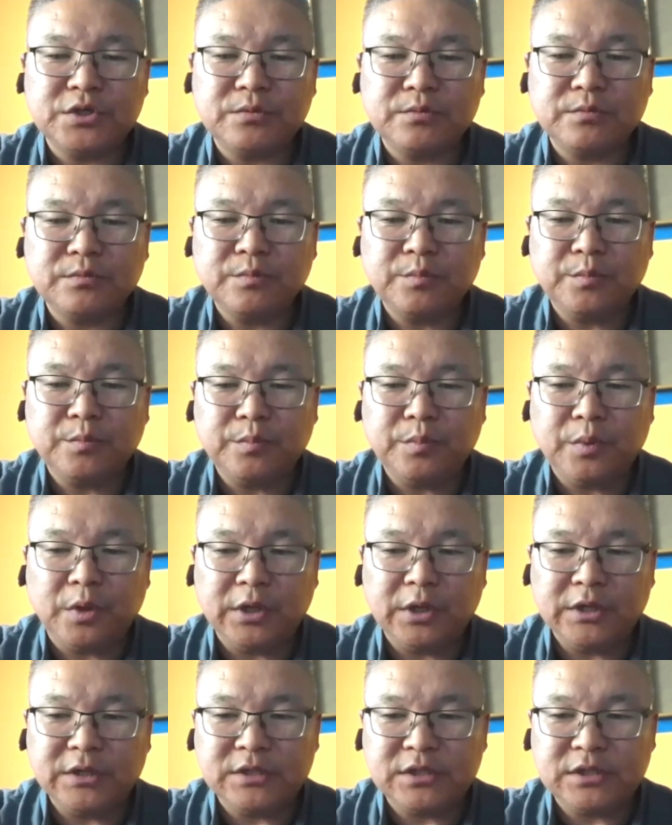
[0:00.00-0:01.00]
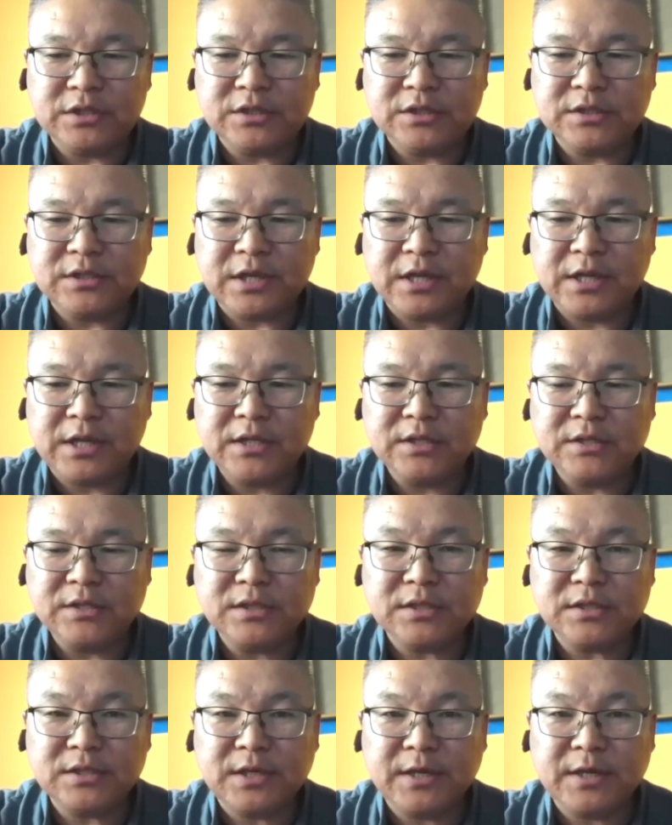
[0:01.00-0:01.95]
and policy studies,